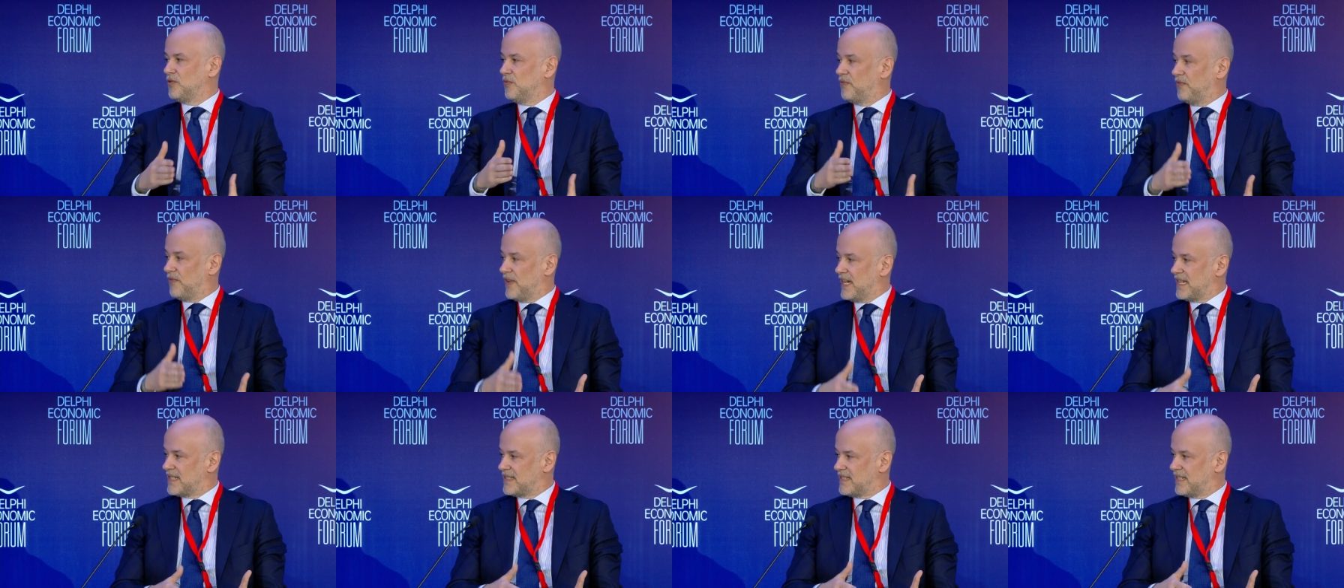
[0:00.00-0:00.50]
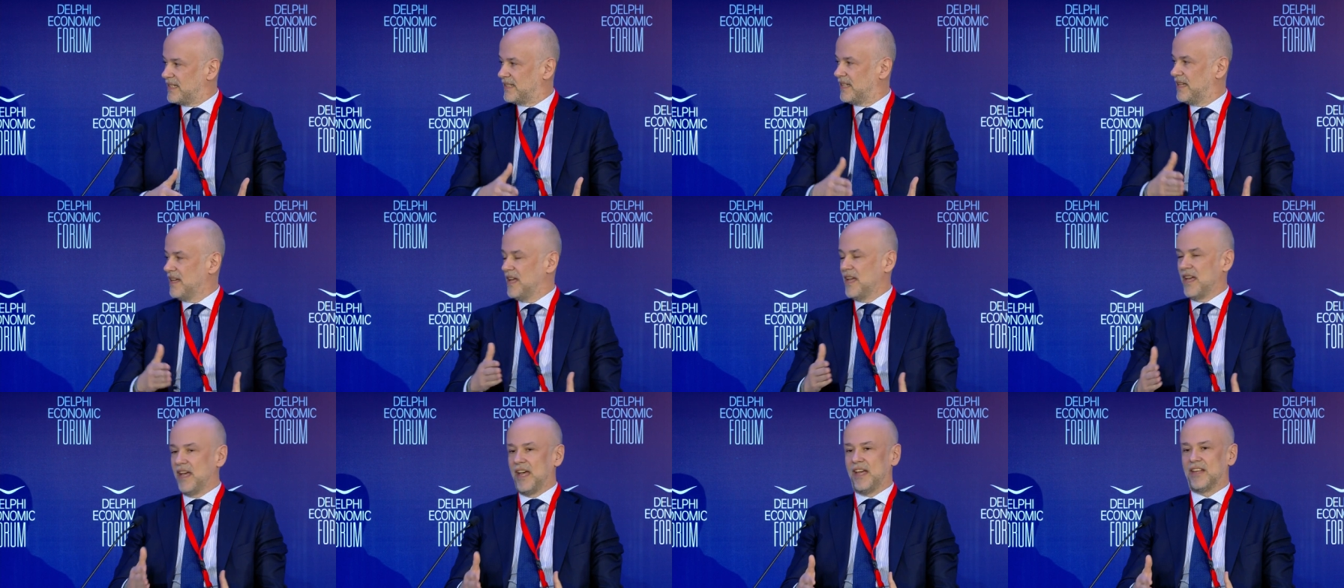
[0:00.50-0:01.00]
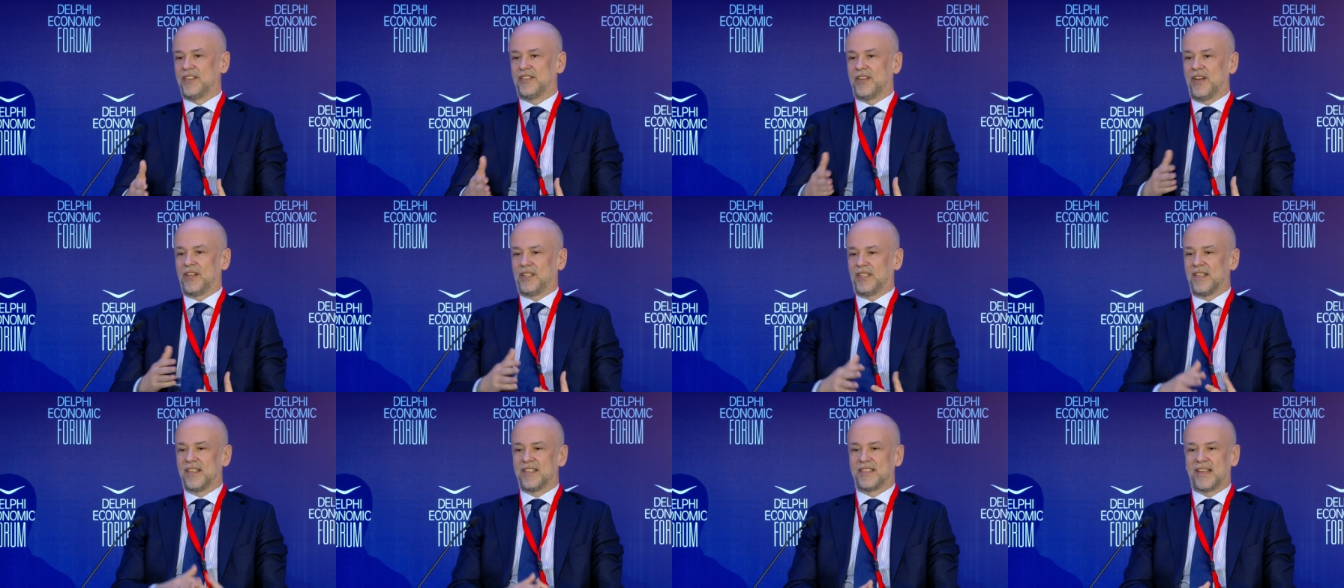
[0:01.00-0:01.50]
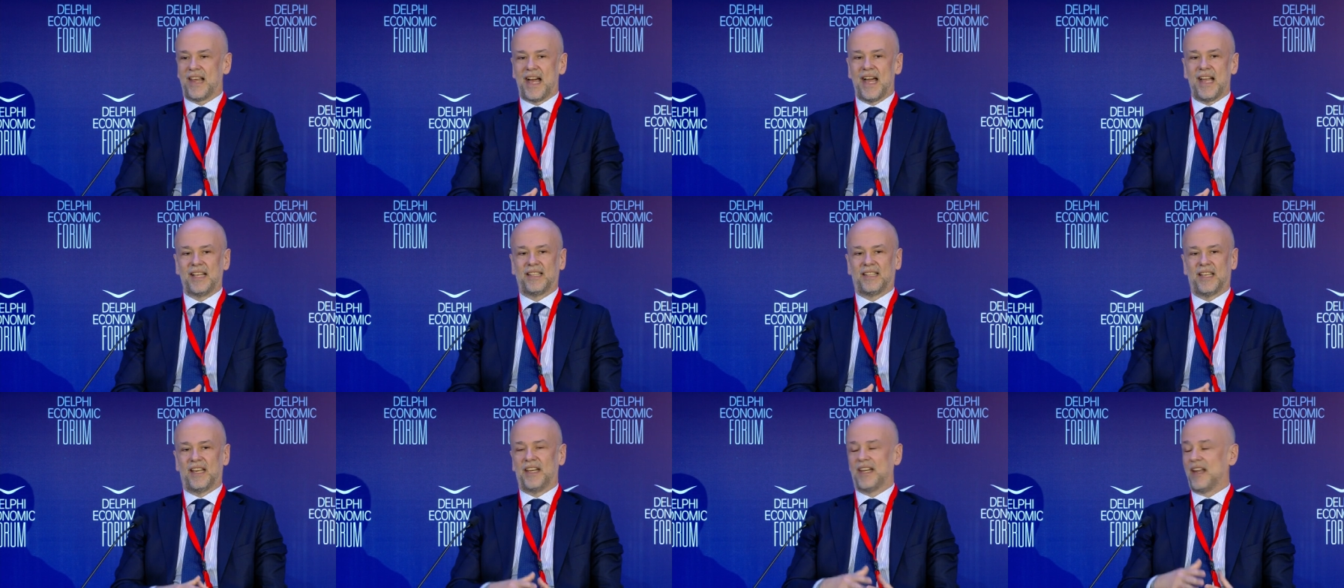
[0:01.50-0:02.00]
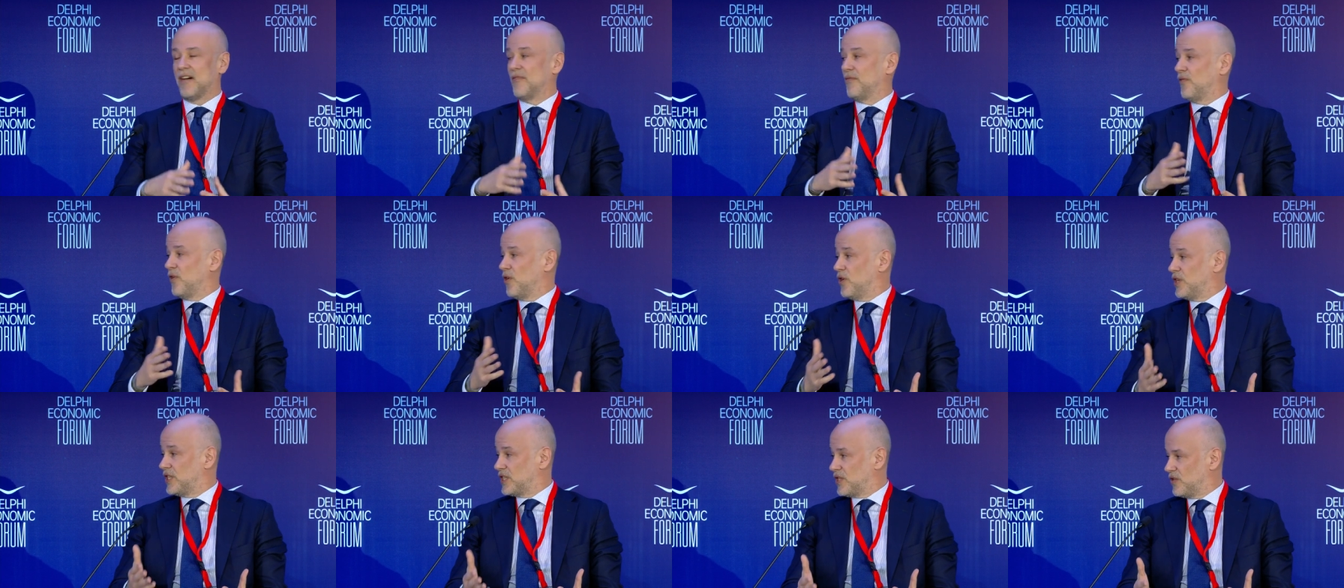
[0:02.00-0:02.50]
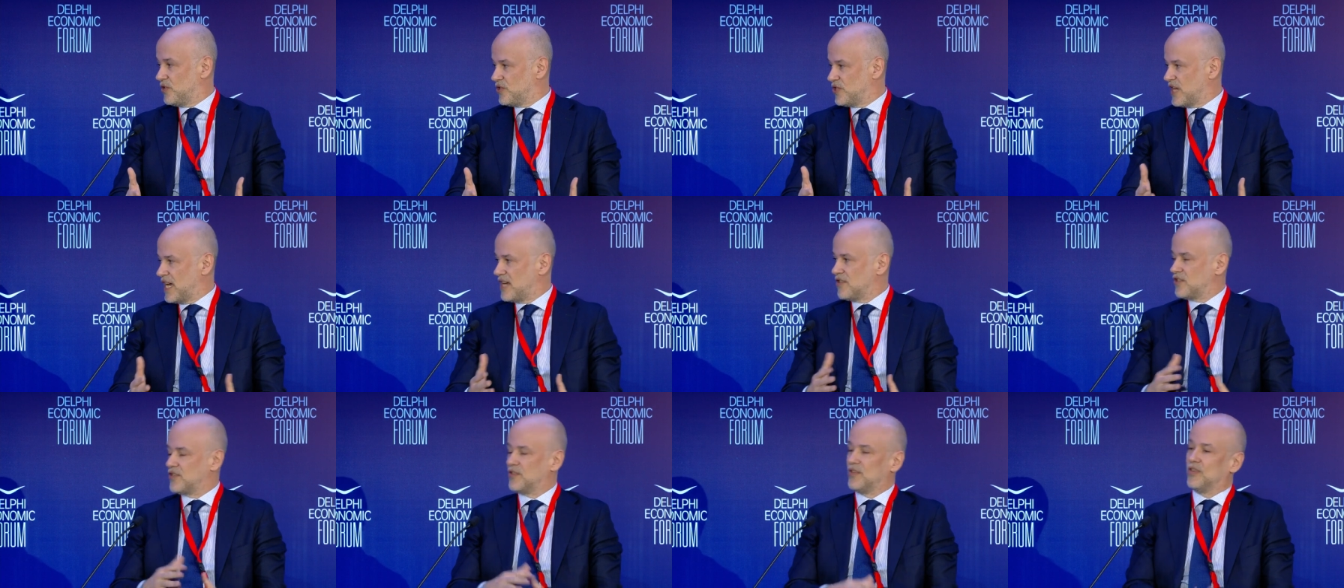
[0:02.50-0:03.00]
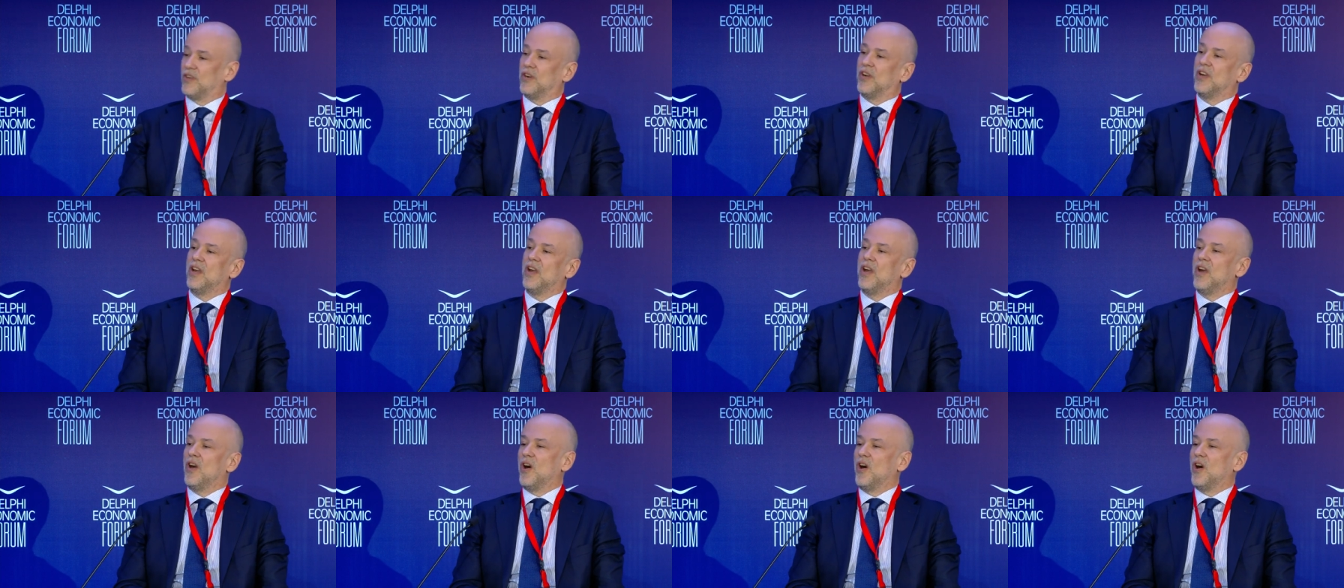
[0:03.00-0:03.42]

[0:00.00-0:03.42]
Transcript: to visit a certain site and avoid congestion,